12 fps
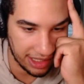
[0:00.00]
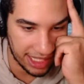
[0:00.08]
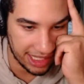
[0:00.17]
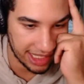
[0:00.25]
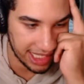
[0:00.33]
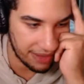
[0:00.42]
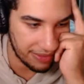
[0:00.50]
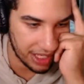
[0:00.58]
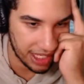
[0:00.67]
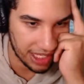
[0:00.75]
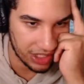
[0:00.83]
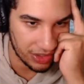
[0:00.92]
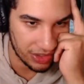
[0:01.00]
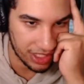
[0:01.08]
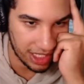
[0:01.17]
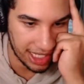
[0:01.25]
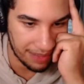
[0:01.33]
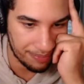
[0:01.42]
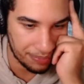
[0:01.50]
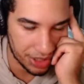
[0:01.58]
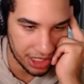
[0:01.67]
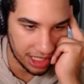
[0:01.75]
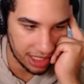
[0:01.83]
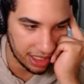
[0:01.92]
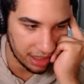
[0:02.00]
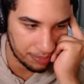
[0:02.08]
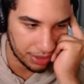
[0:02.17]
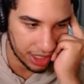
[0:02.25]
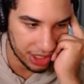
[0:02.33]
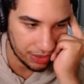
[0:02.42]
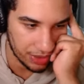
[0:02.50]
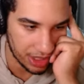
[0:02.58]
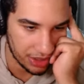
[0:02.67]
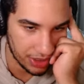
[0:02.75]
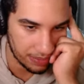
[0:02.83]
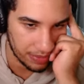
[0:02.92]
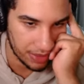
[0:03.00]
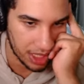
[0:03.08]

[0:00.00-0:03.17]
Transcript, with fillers: at 7 here. So it's not like I'm pushing a lot of pressure into them.